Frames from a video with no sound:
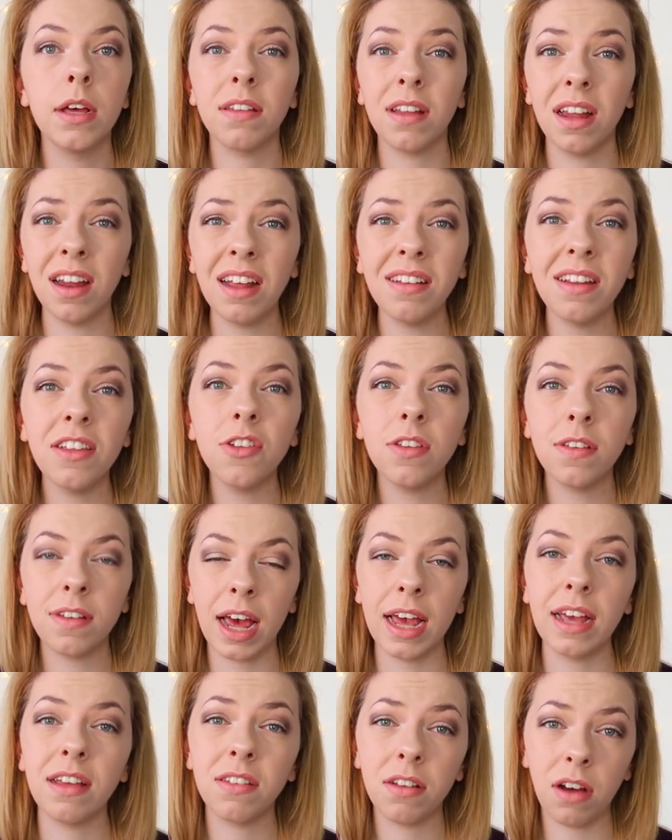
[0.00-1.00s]
Sometimes it just
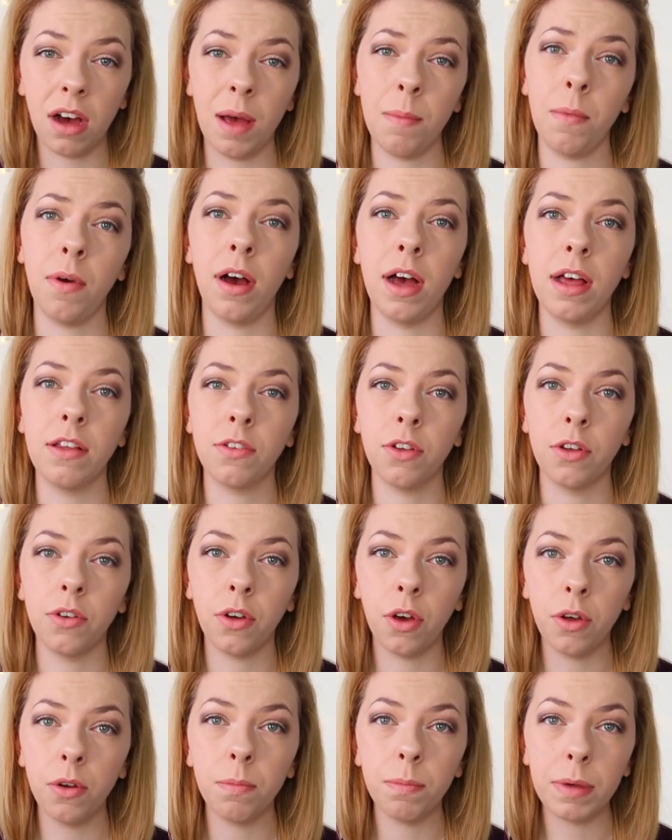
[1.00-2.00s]
takes time, guys. So
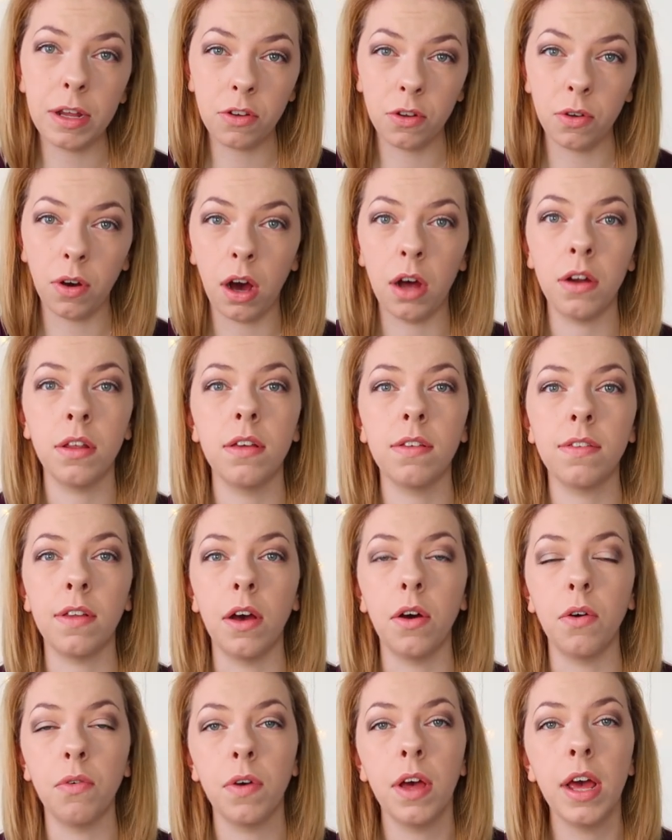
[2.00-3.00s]
don't be too hard on
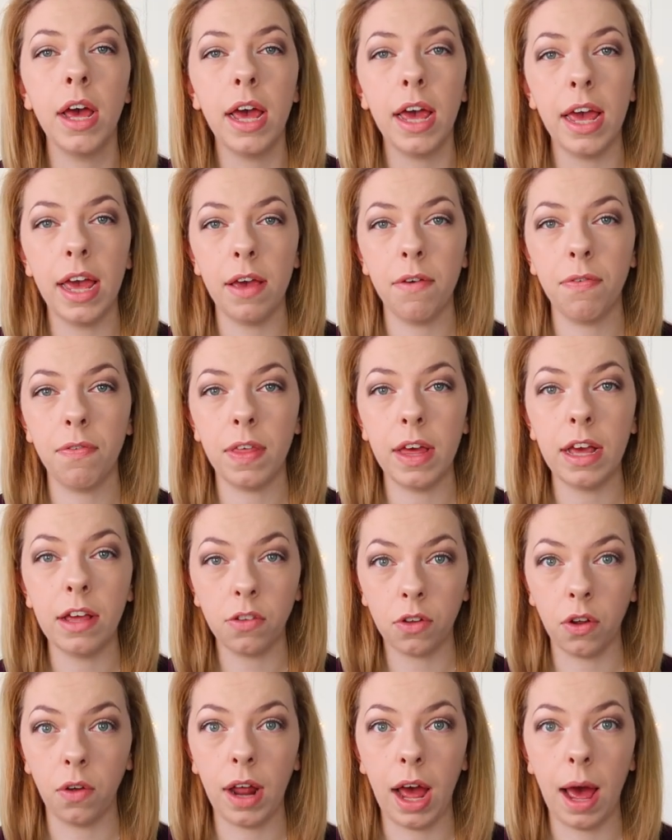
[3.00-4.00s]
yourself if
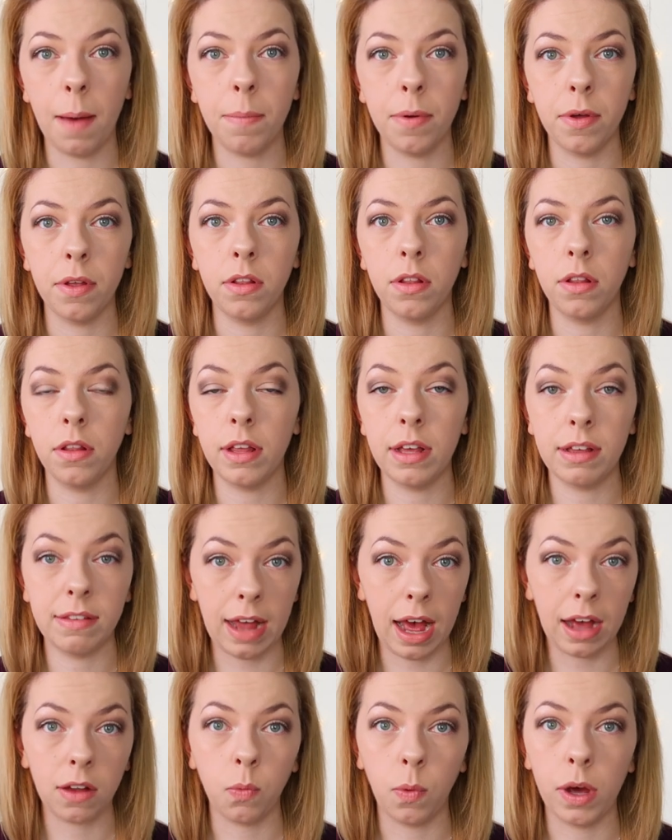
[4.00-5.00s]
things don't happen the
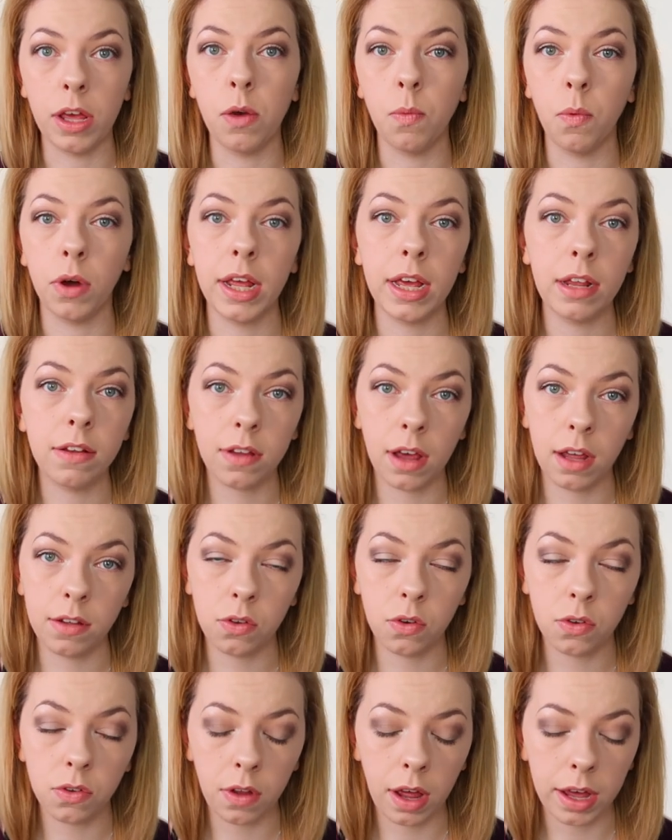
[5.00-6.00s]
exact way you want it in terms
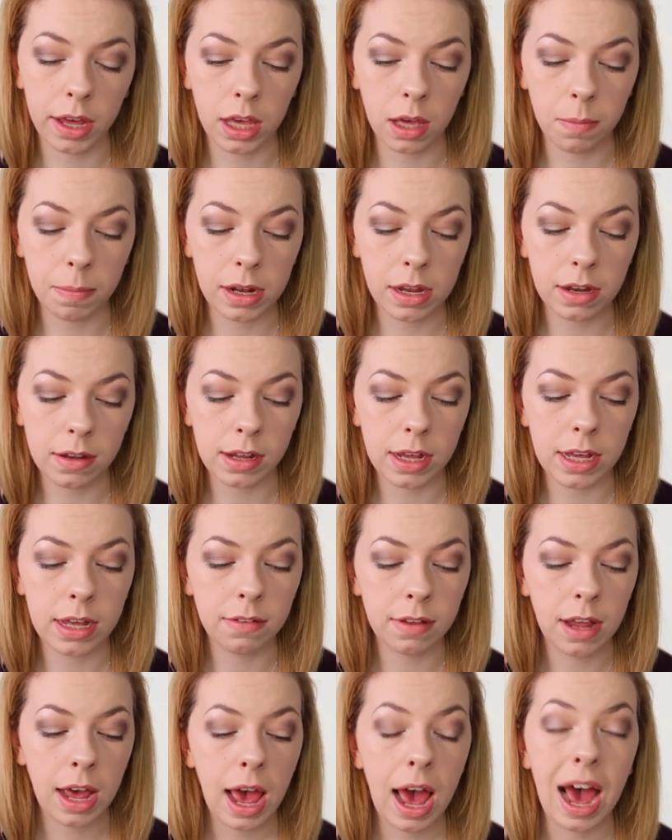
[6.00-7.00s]
of your psychic
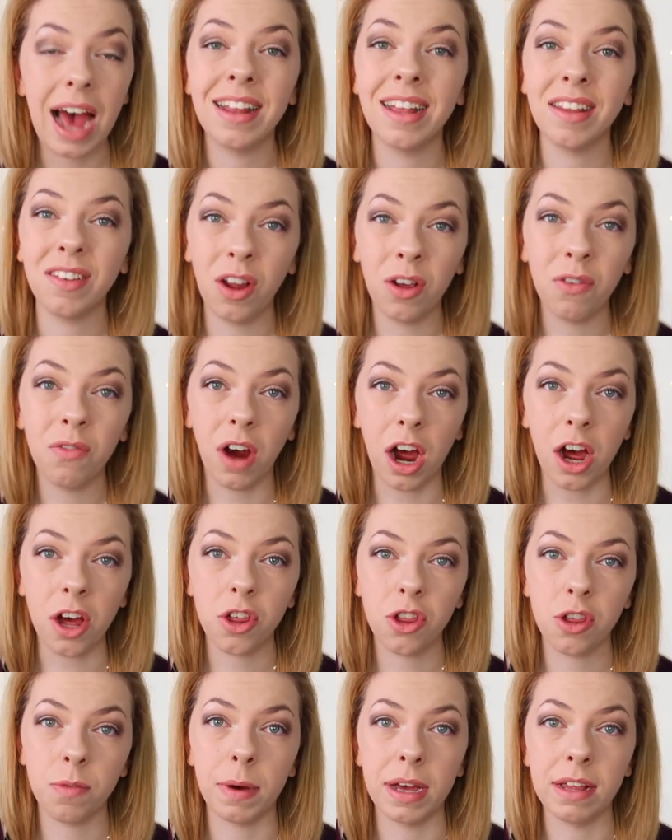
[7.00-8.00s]
abilities. And there's no
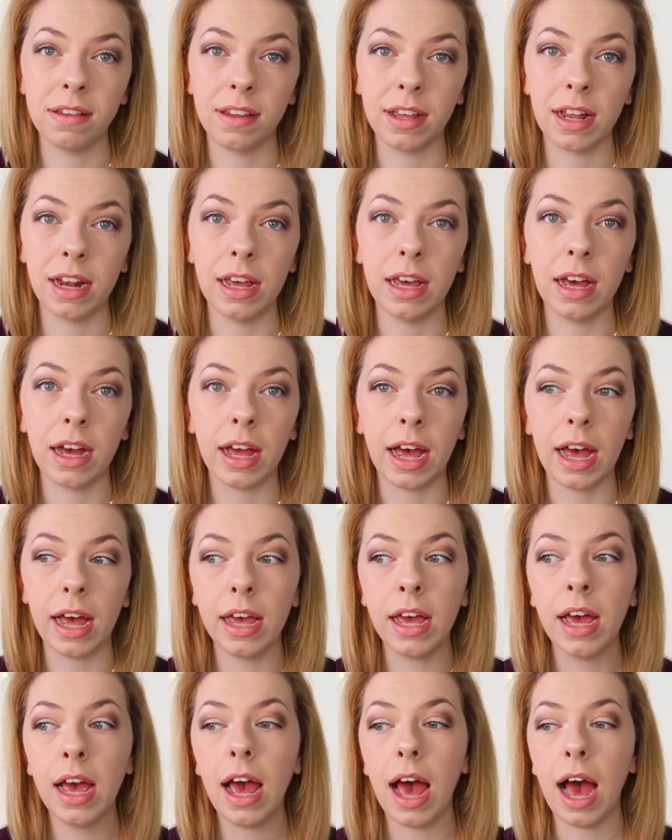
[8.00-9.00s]
rush, basically.
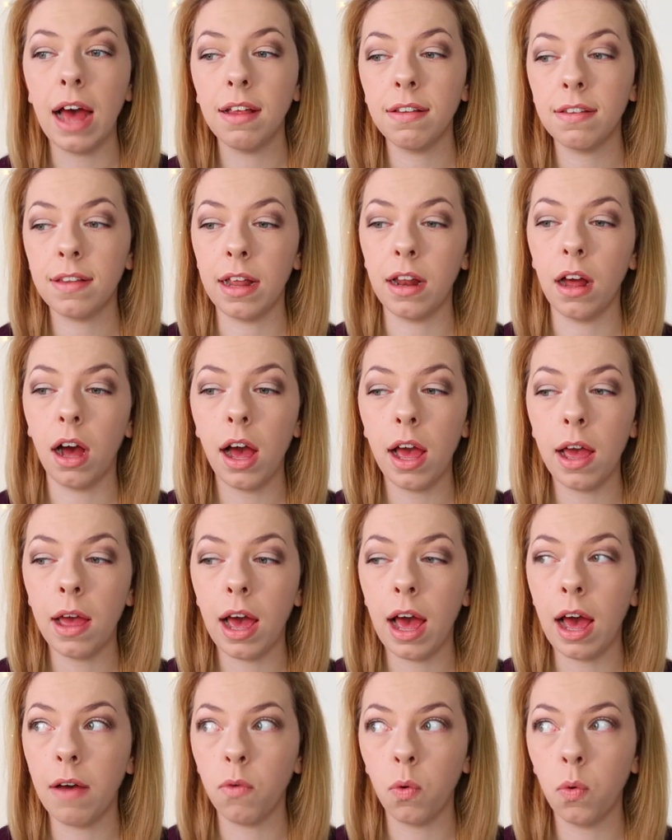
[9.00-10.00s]
Okay. As I said,
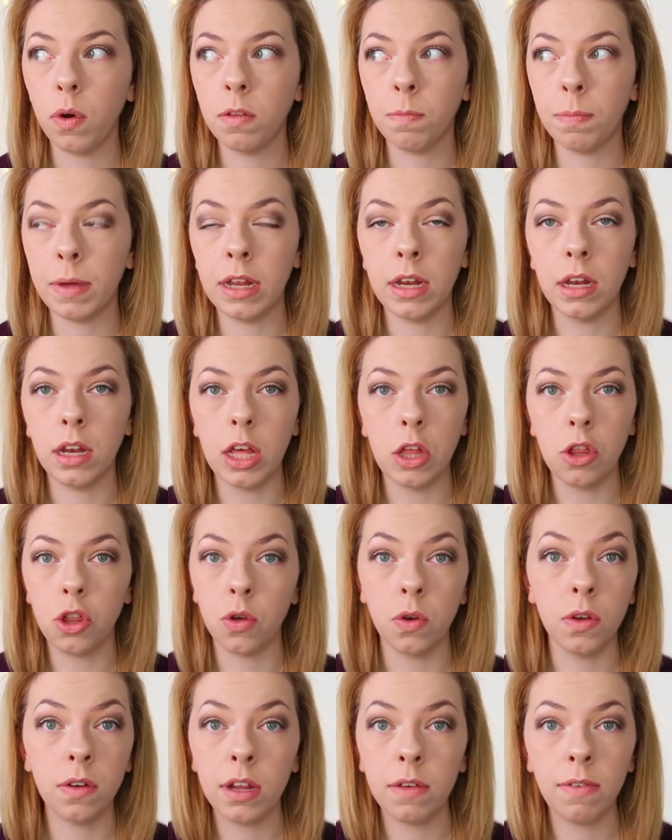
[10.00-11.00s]
I have always been
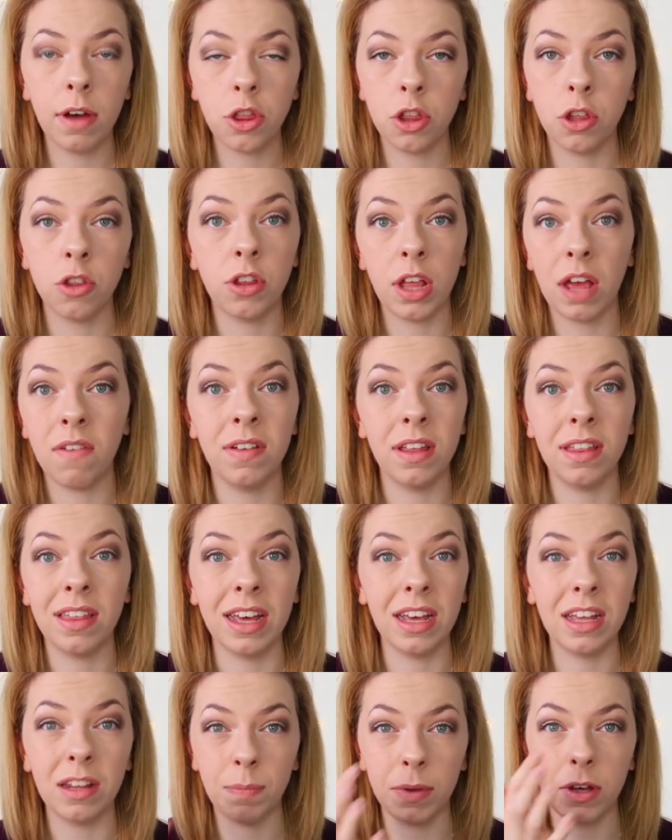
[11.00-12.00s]
intuitive. I just definitely
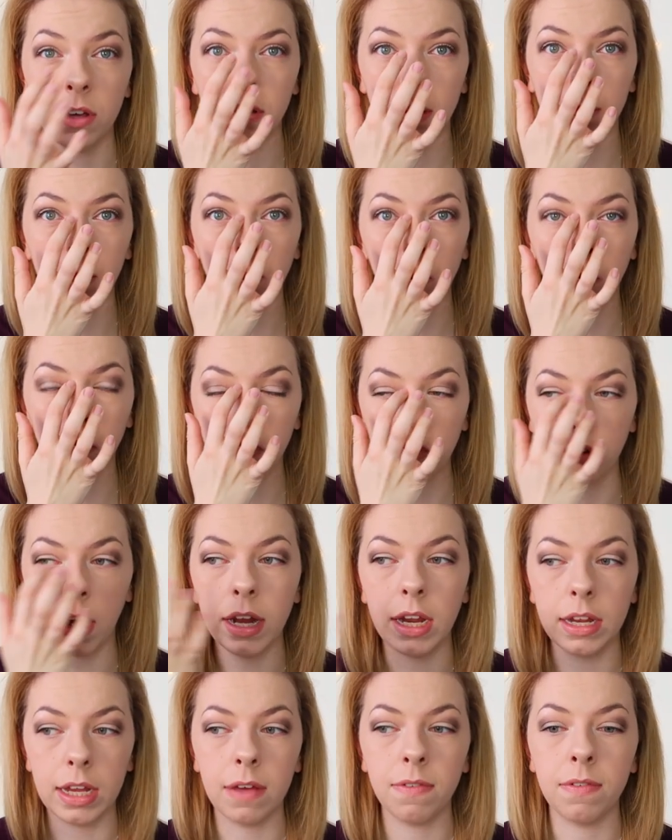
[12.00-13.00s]
think it's because I'm a water
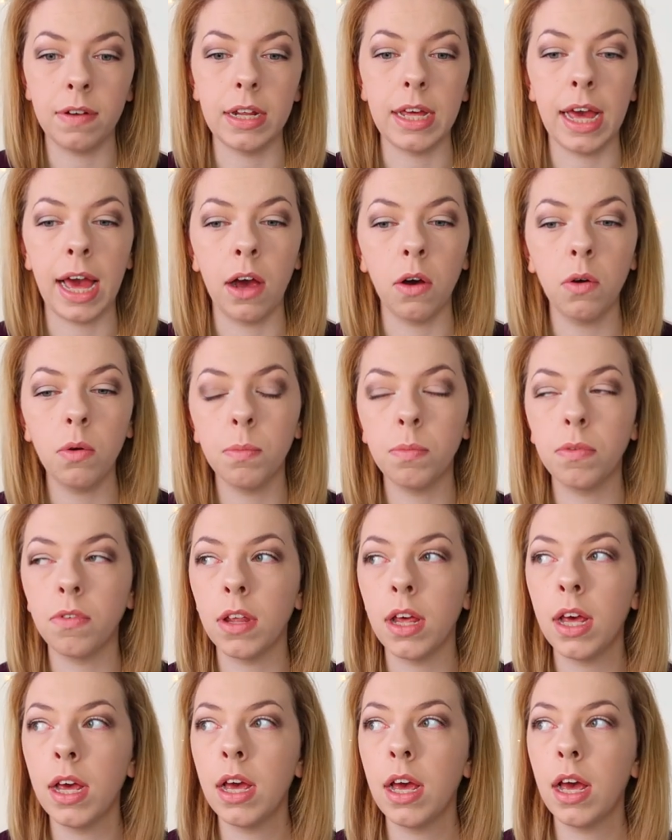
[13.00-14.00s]
sign. It definitely helps.